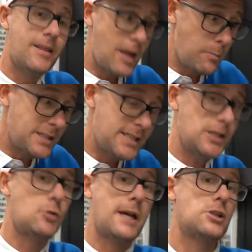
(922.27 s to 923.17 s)
There'll be
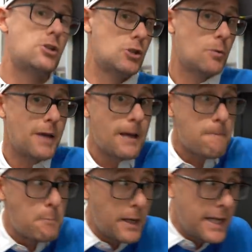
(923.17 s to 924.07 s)
situations you'll be able
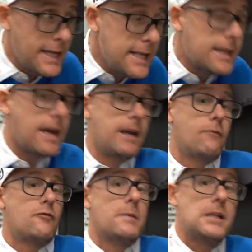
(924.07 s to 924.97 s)
to bleed that
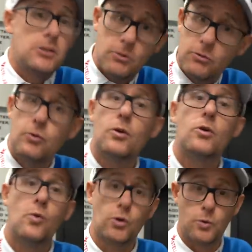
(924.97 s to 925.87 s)
information onto a
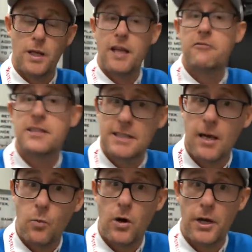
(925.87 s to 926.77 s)
course where there is
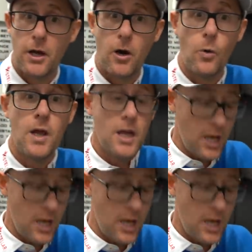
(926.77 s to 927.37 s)
that wider hole